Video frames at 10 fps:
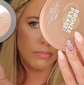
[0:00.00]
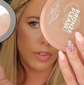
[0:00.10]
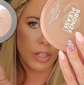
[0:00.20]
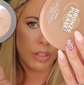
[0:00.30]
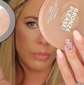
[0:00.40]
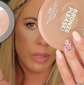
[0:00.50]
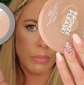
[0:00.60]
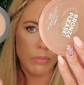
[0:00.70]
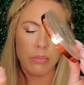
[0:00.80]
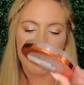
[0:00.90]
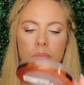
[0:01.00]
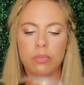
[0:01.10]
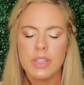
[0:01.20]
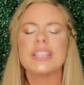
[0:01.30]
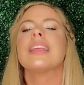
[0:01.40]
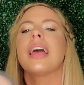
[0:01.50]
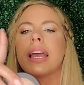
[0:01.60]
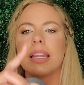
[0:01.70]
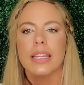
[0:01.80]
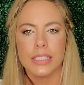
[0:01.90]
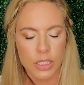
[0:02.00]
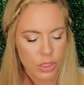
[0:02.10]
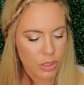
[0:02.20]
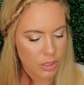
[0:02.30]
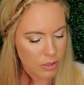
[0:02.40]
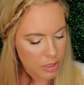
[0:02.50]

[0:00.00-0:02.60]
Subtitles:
good bit. Let's look.